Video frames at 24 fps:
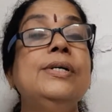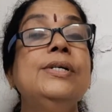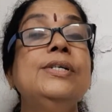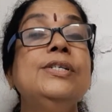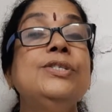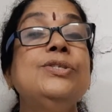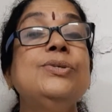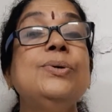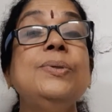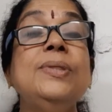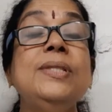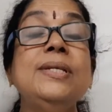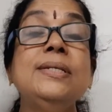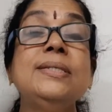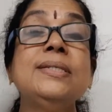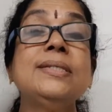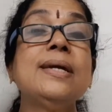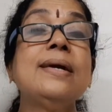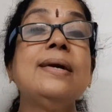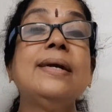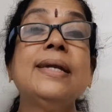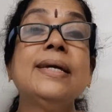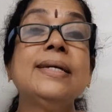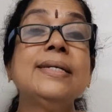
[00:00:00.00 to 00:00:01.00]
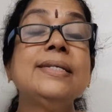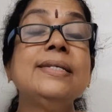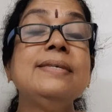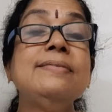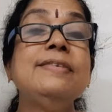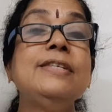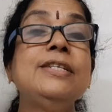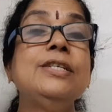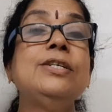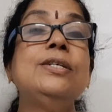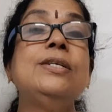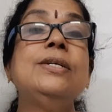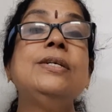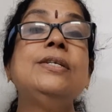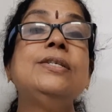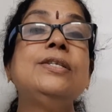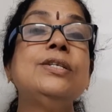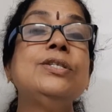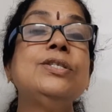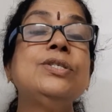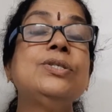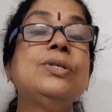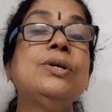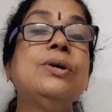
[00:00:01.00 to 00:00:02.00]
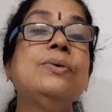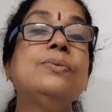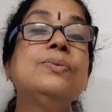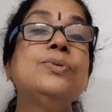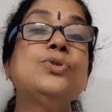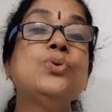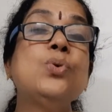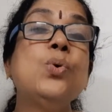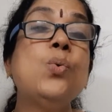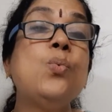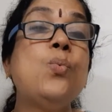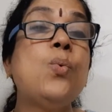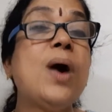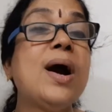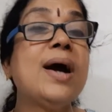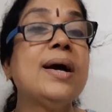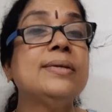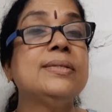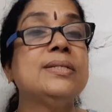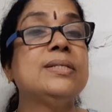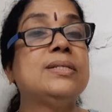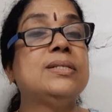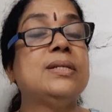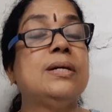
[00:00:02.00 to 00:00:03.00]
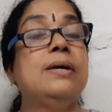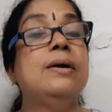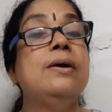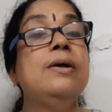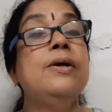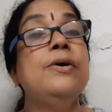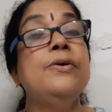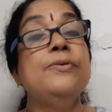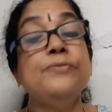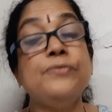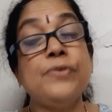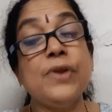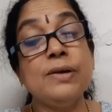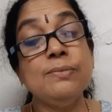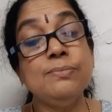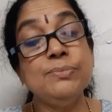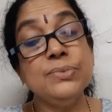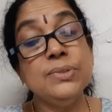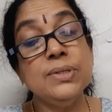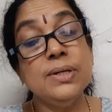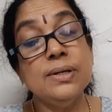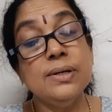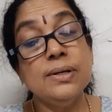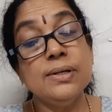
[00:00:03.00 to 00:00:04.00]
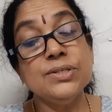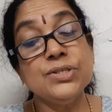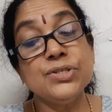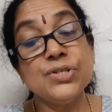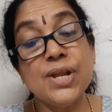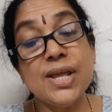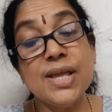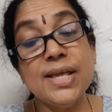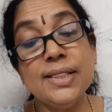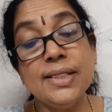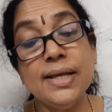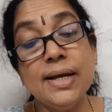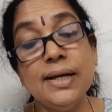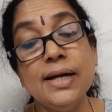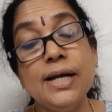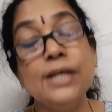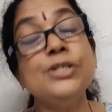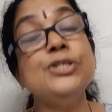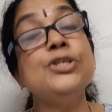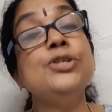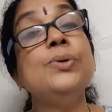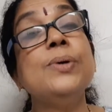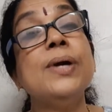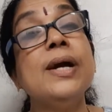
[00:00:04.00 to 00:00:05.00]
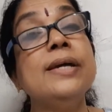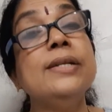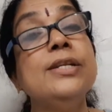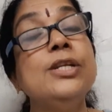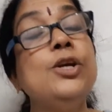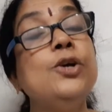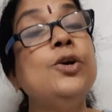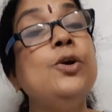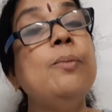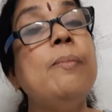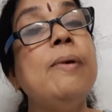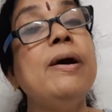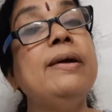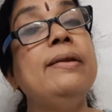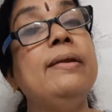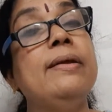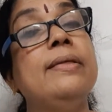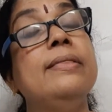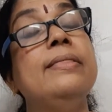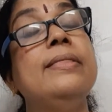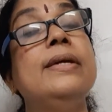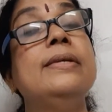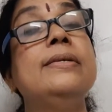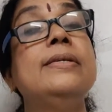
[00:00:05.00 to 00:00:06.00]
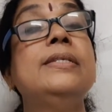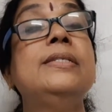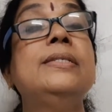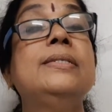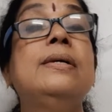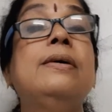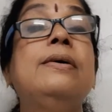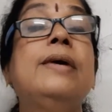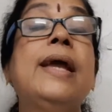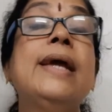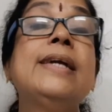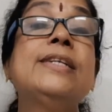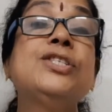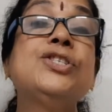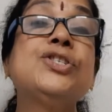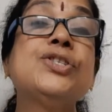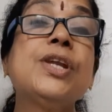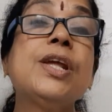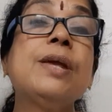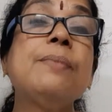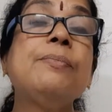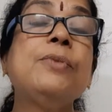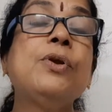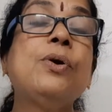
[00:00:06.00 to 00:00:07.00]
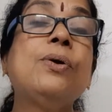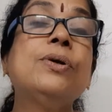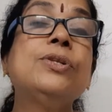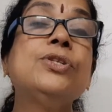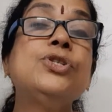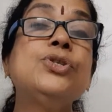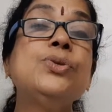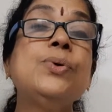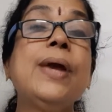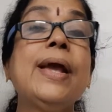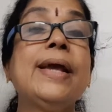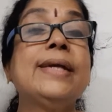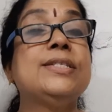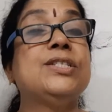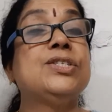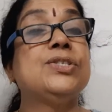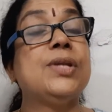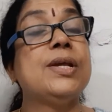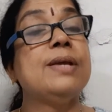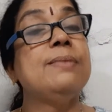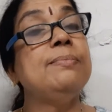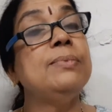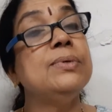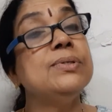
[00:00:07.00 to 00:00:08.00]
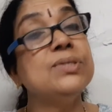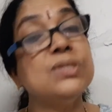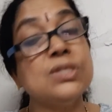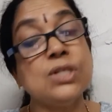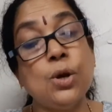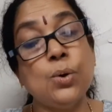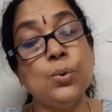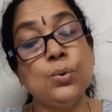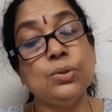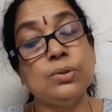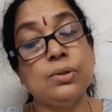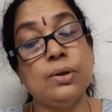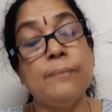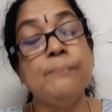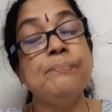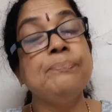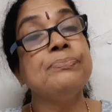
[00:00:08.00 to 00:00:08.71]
So this connectivity, it is so vast from Srinagar to Kanyakumari, that is extreme north to extreme south.